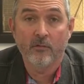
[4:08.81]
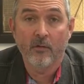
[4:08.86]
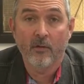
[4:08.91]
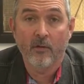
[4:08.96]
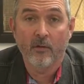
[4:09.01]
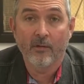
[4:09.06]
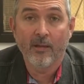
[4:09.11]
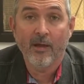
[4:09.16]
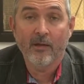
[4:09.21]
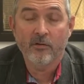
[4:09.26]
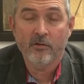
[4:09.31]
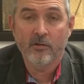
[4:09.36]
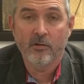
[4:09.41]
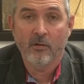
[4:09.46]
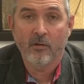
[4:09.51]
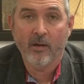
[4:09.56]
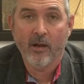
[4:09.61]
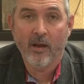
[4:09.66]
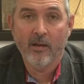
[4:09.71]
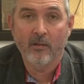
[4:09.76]
last year
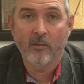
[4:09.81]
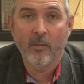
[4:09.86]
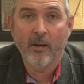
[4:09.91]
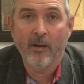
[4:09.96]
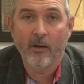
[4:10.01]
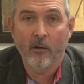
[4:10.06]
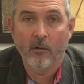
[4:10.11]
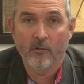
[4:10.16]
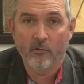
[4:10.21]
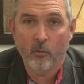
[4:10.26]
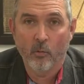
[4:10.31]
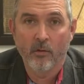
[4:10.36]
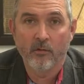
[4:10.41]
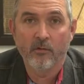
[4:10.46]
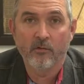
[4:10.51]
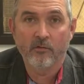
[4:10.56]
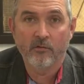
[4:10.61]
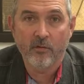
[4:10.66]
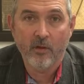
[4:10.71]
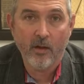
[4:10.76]
Caleb Harris won the
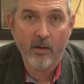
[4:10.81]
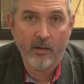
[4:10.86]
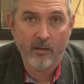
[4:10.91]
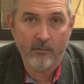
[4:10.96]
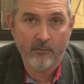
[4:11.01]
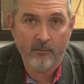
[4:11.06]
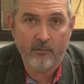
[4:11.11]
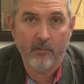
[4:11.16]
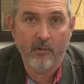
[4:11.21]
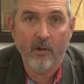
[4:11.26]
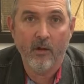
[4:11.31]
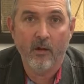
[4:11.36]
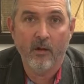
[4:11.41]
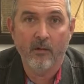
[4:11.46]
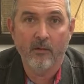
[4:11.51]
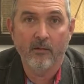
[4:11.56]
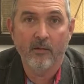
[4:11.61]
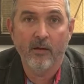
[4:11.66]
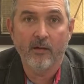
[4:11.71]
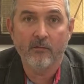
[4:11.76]
state
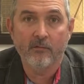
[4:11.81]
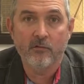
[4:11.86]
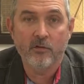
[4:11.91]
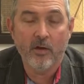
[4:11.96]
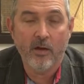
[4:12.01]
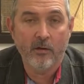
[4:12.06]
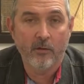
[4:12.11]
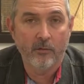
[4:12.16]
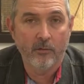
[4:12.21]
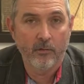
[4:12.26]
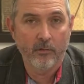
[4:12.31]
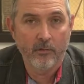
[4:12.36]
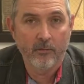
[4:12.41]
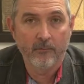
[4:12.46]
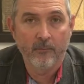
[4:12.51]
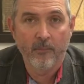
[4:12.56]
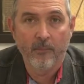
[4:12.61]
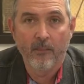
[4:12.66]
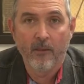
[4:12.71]
at Chattanooga,